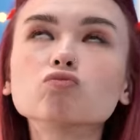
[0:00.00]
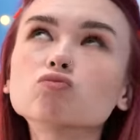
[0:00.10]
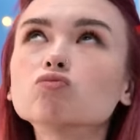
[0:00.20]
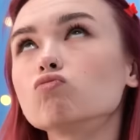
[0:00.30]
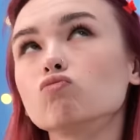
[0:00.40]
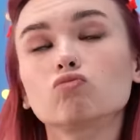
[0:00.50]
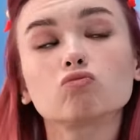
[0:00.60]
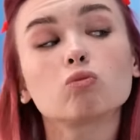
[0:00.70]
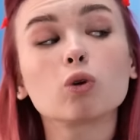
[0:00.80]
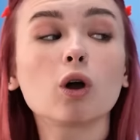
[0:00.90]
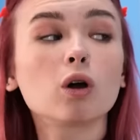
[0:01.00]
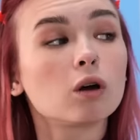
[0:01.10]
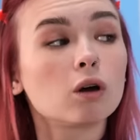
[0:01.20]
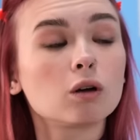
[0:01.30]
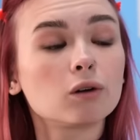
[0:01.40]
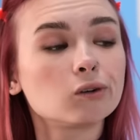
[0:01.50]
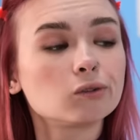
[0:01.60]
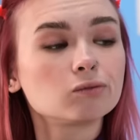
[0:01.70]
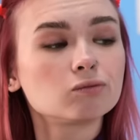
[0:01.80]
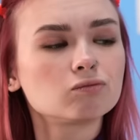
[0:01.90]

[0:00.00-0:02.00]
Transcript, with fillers: I can take things into my own hands.